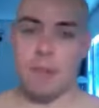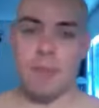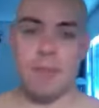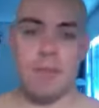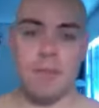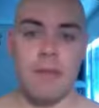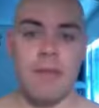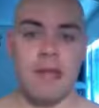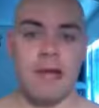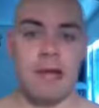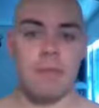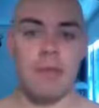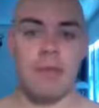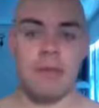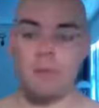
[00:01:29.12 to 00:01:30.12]
the
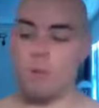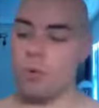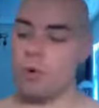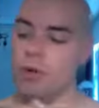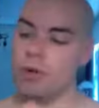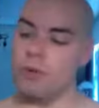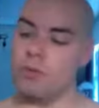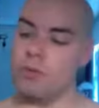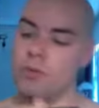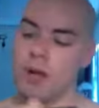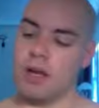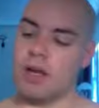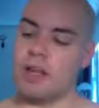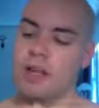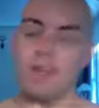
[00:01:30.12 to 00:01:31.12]
makeup, and the more you
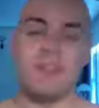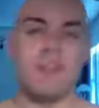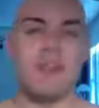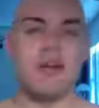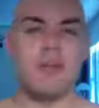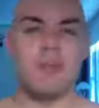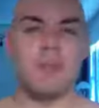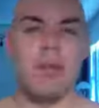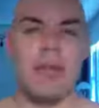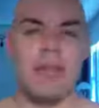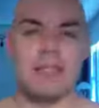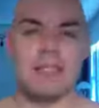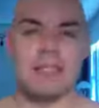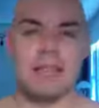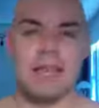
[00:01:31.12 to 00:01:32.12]
run it, the thicker the
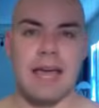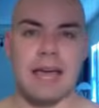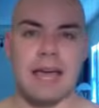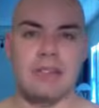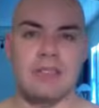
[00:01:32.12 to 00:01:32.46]
paste gets.